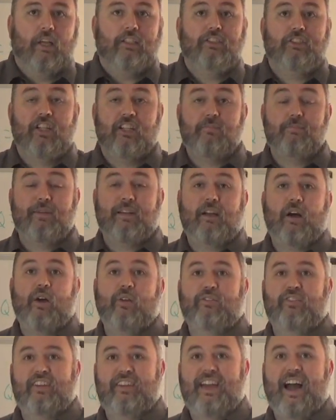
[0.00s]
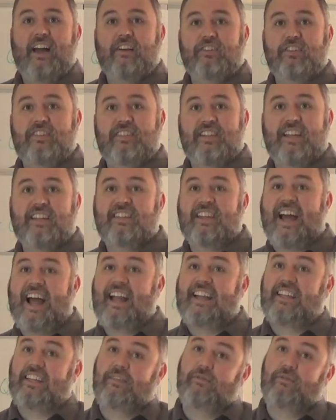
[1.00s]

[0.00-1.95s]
Just because the doctor says I